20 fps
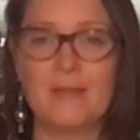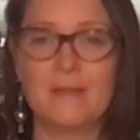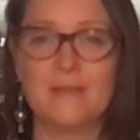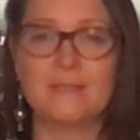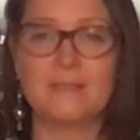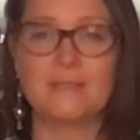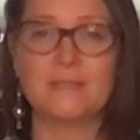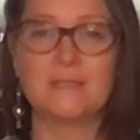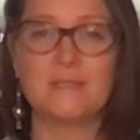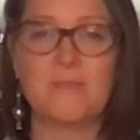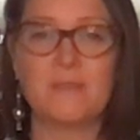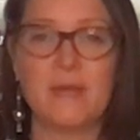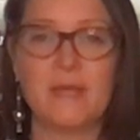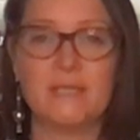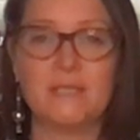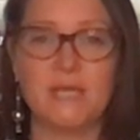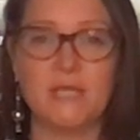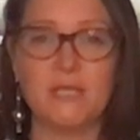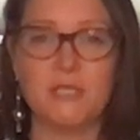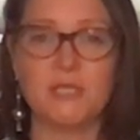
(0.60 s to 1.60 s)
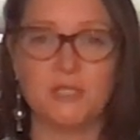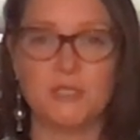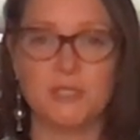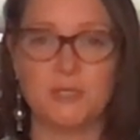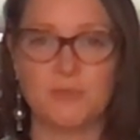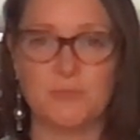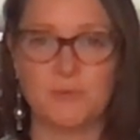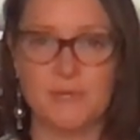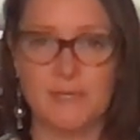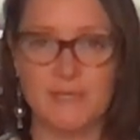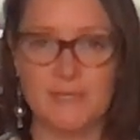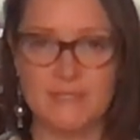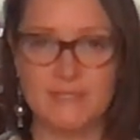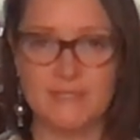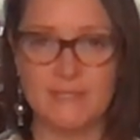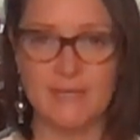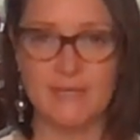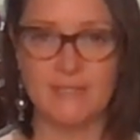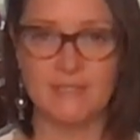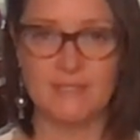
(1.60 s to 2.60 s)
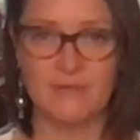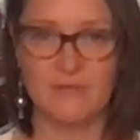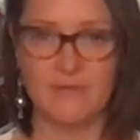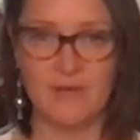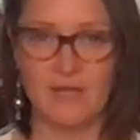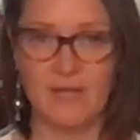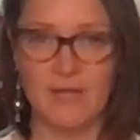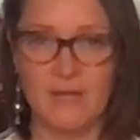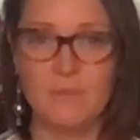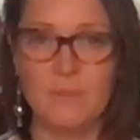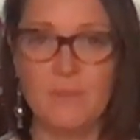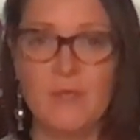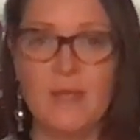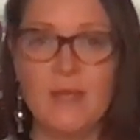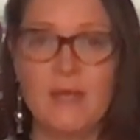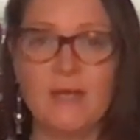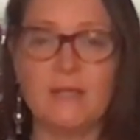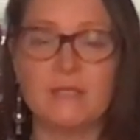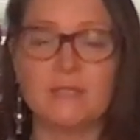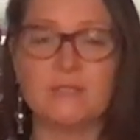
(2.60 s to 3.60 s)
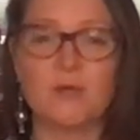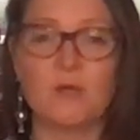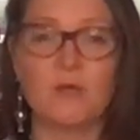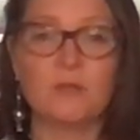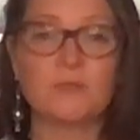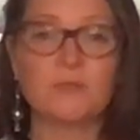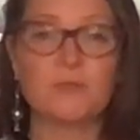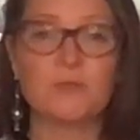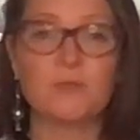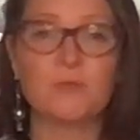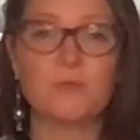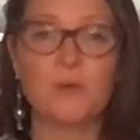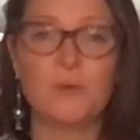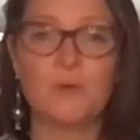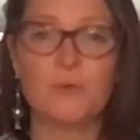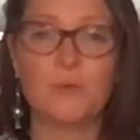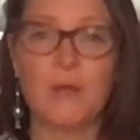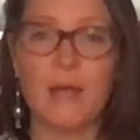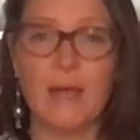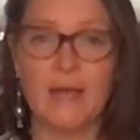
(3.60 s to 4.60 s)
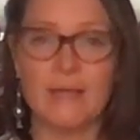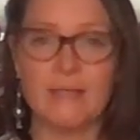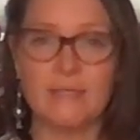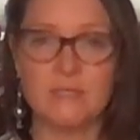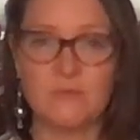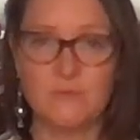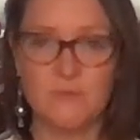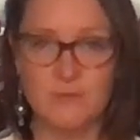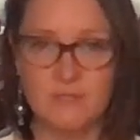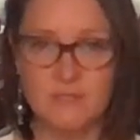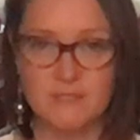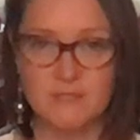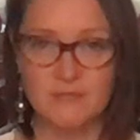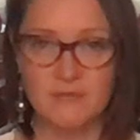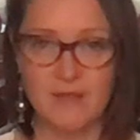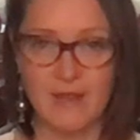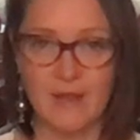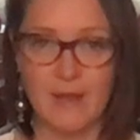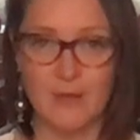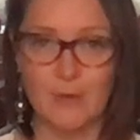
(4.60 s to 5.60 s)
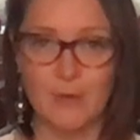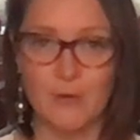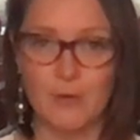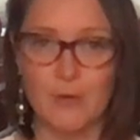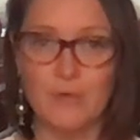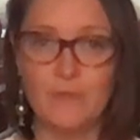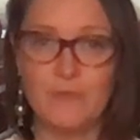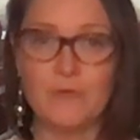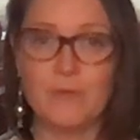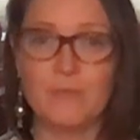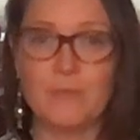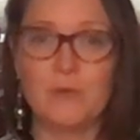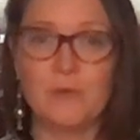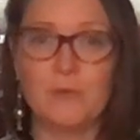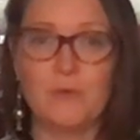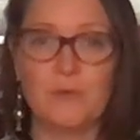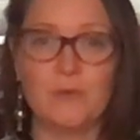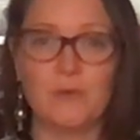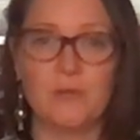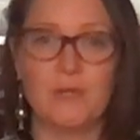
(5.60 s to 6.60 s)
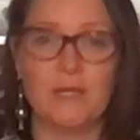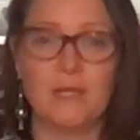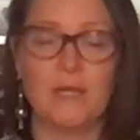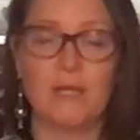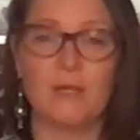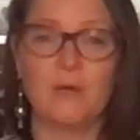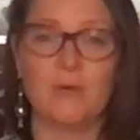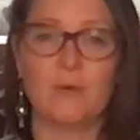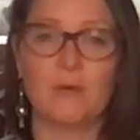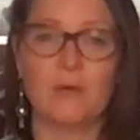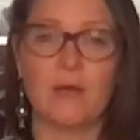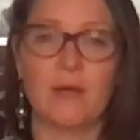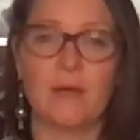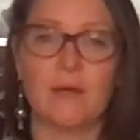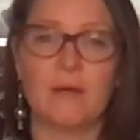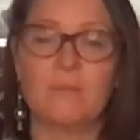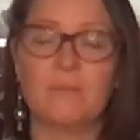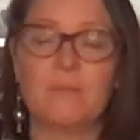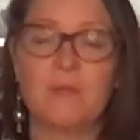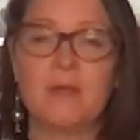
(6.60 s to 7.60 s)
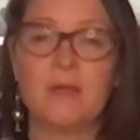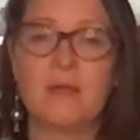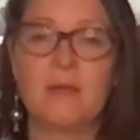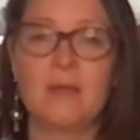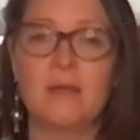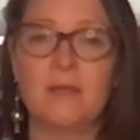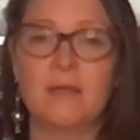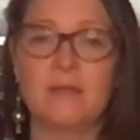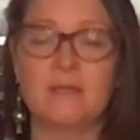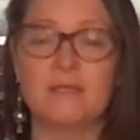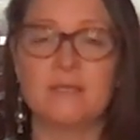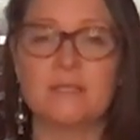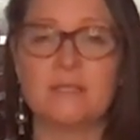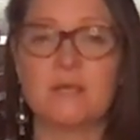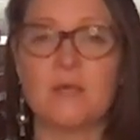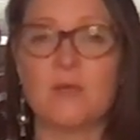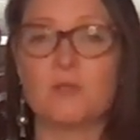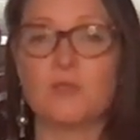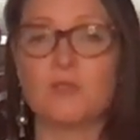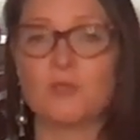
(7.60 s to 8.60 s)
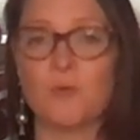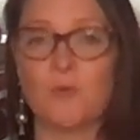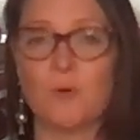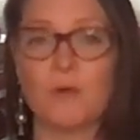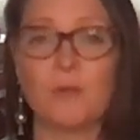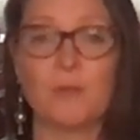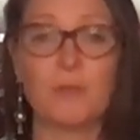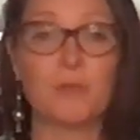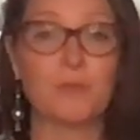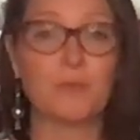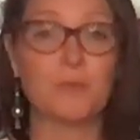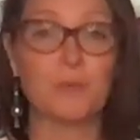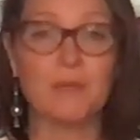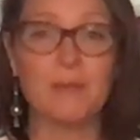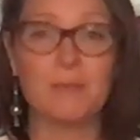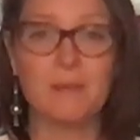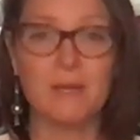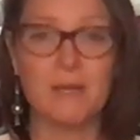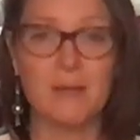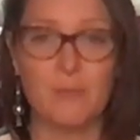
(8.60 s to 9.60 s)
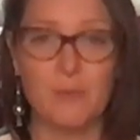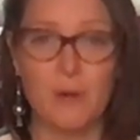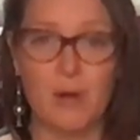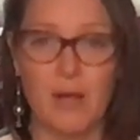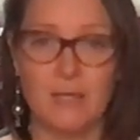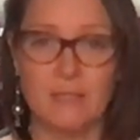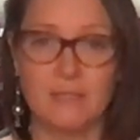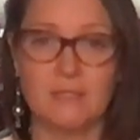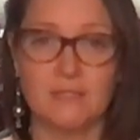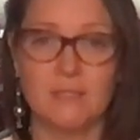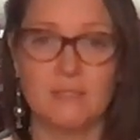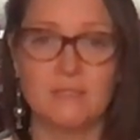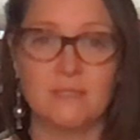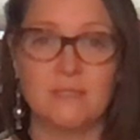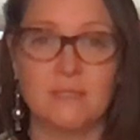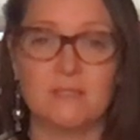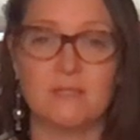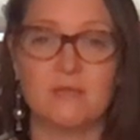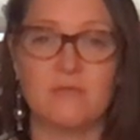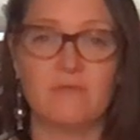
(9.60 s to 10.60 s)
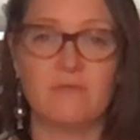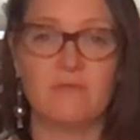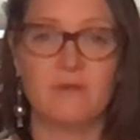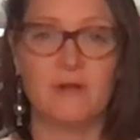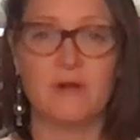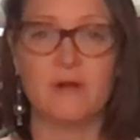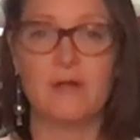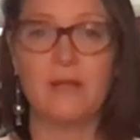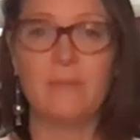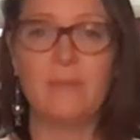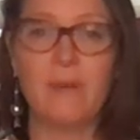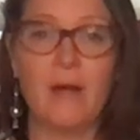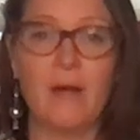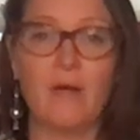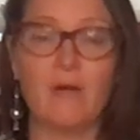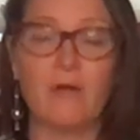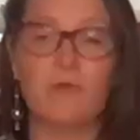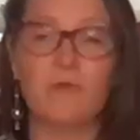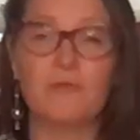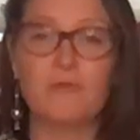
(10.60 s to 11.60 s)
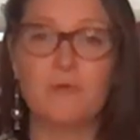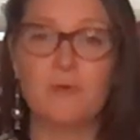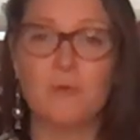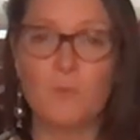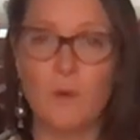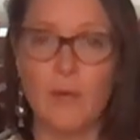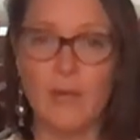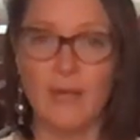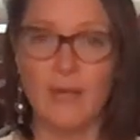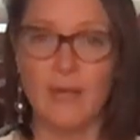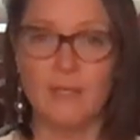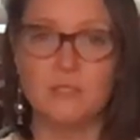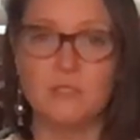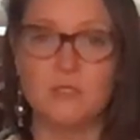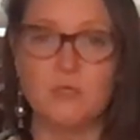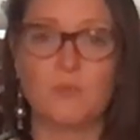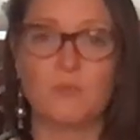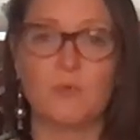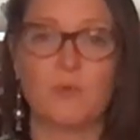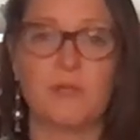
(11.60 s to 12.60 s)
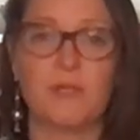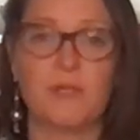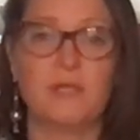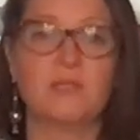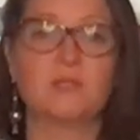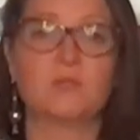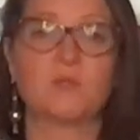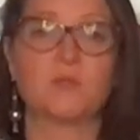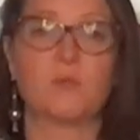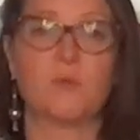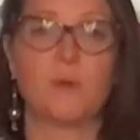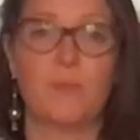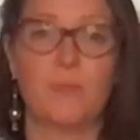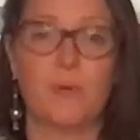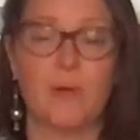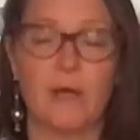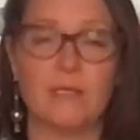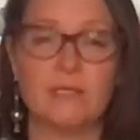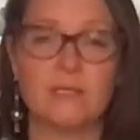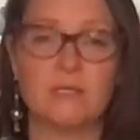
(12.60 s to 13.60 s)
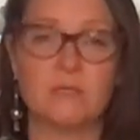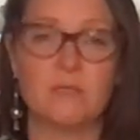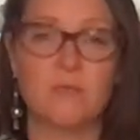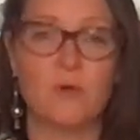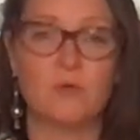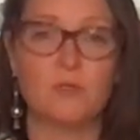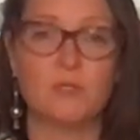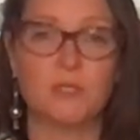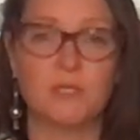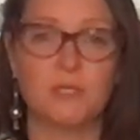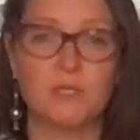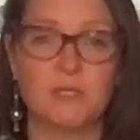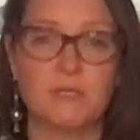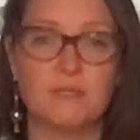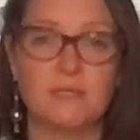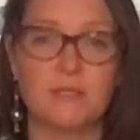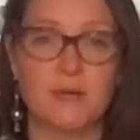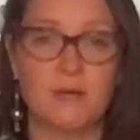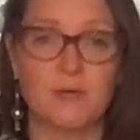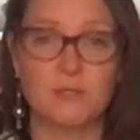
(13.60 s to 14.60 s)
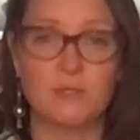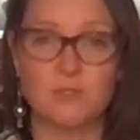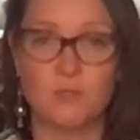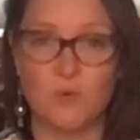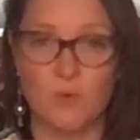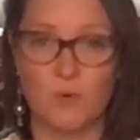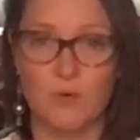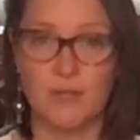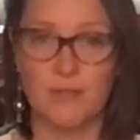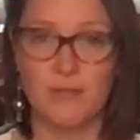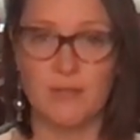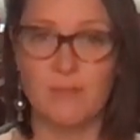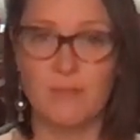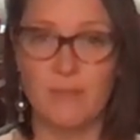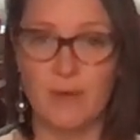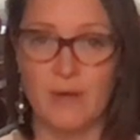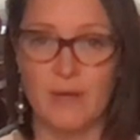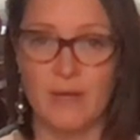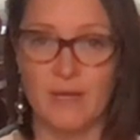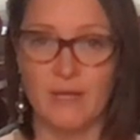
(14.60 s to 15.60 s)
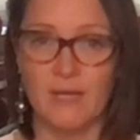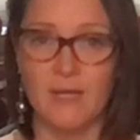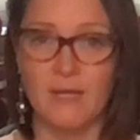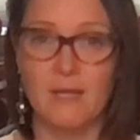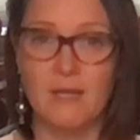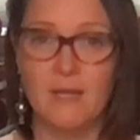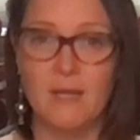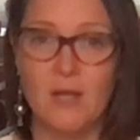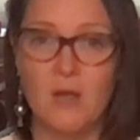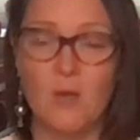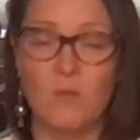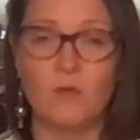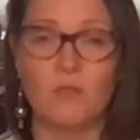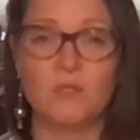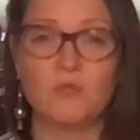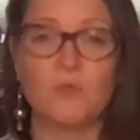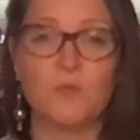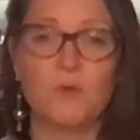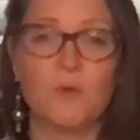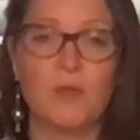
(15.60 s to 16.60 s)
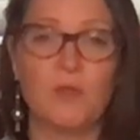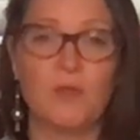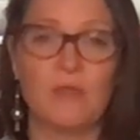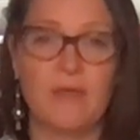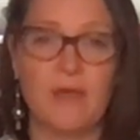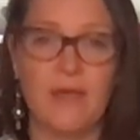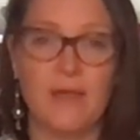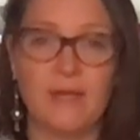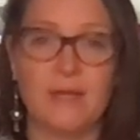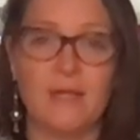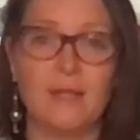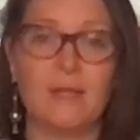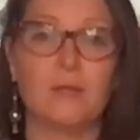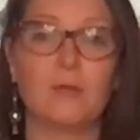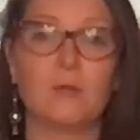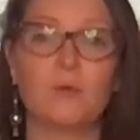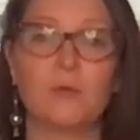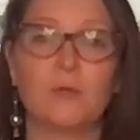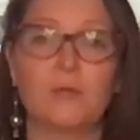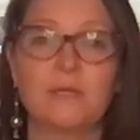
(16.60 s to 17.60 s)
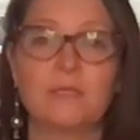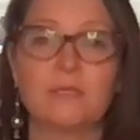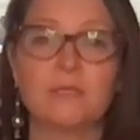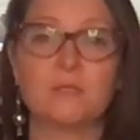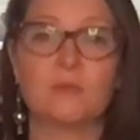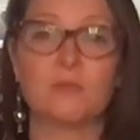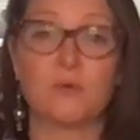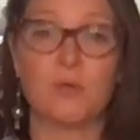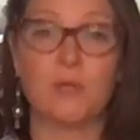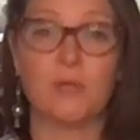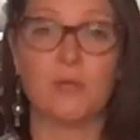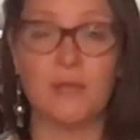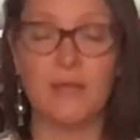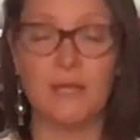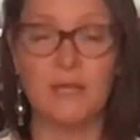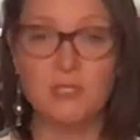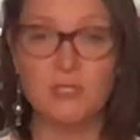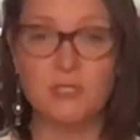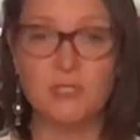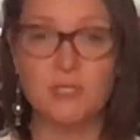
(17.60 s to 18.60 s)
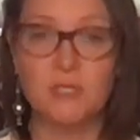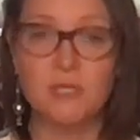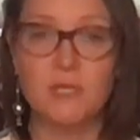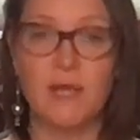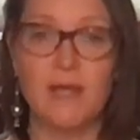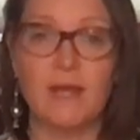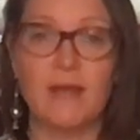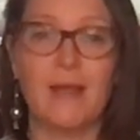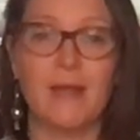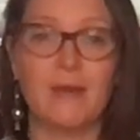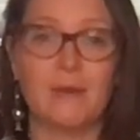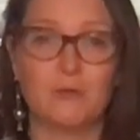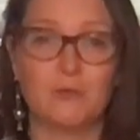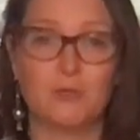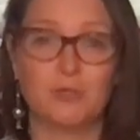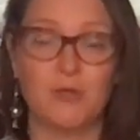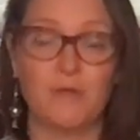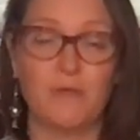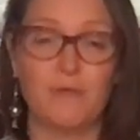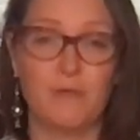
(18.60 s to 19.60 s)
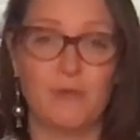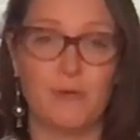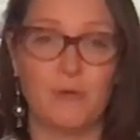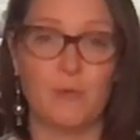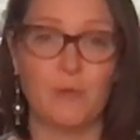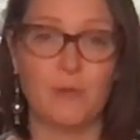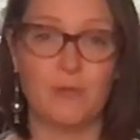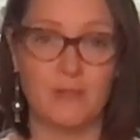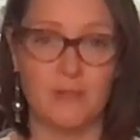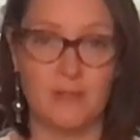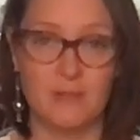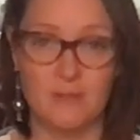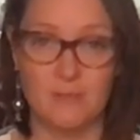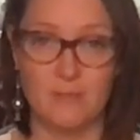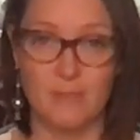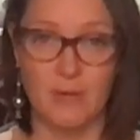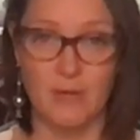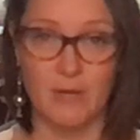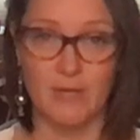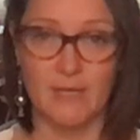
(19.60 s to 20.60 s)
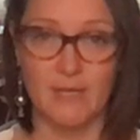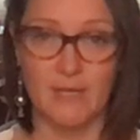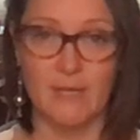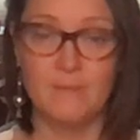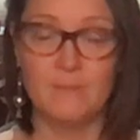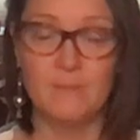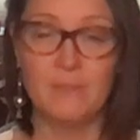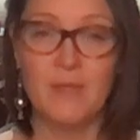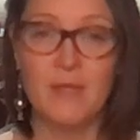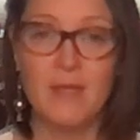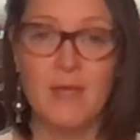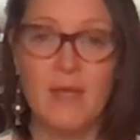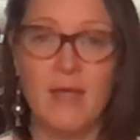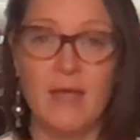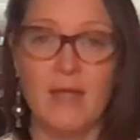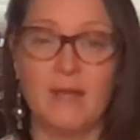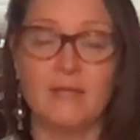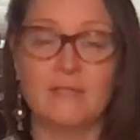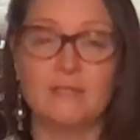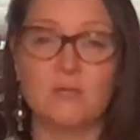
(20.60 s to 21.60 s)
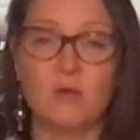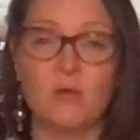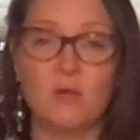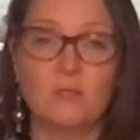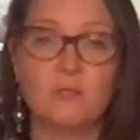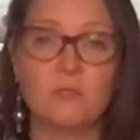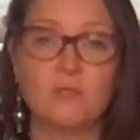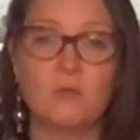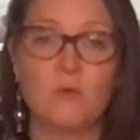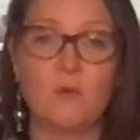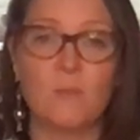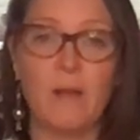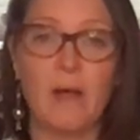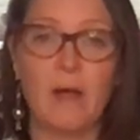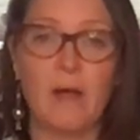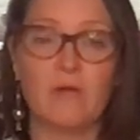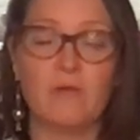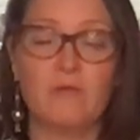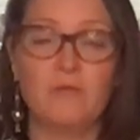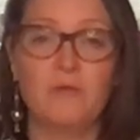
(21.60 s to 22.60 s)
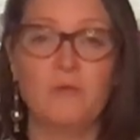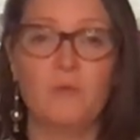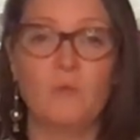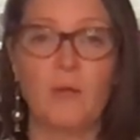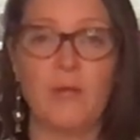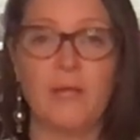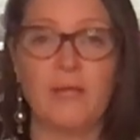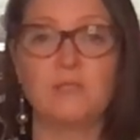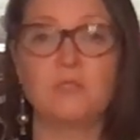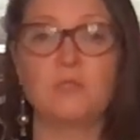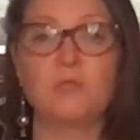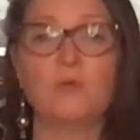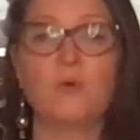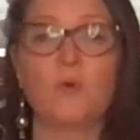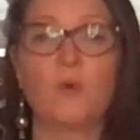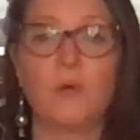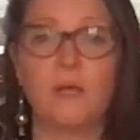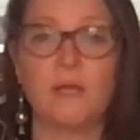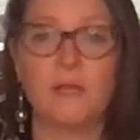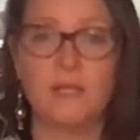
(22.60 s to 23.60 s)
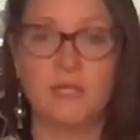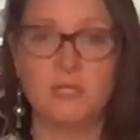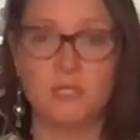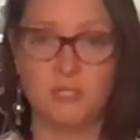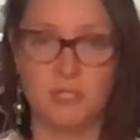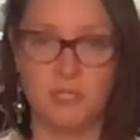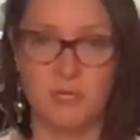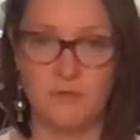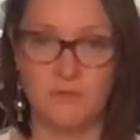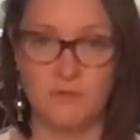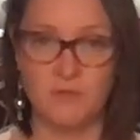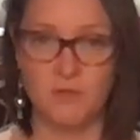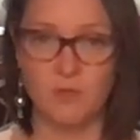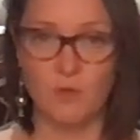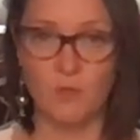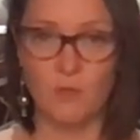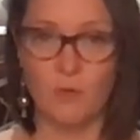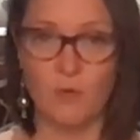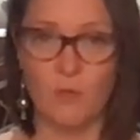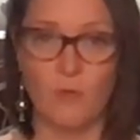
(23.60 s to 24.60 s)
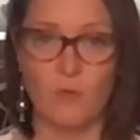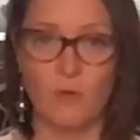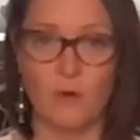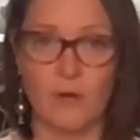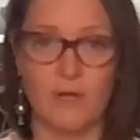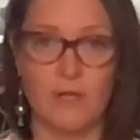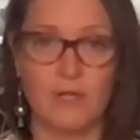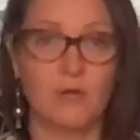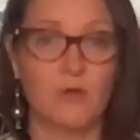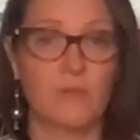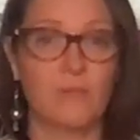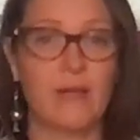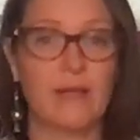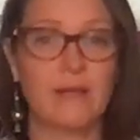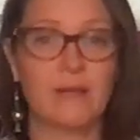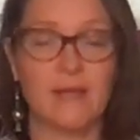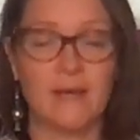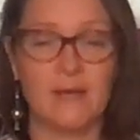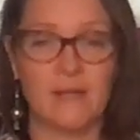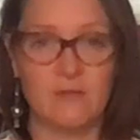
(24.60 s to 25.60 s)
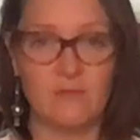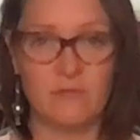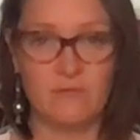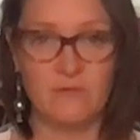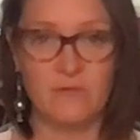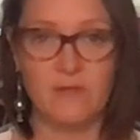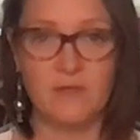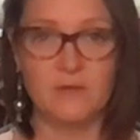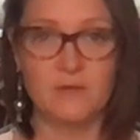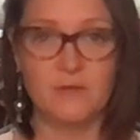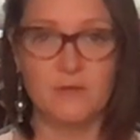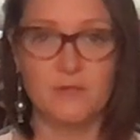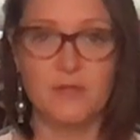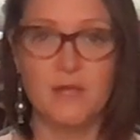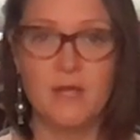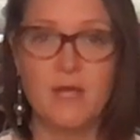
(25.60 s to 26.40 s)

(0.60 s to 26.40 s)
This is the meditation to release negativity. It's also known as Fists of Anger from Kundalini Yoga. This short 3-minute practice is a very powerful way to release the repressed emotions that are stored in the body, which will then increase circulation and energy flow within the body. And it's also a powerful way to quickly shift your aura, your magnetic field.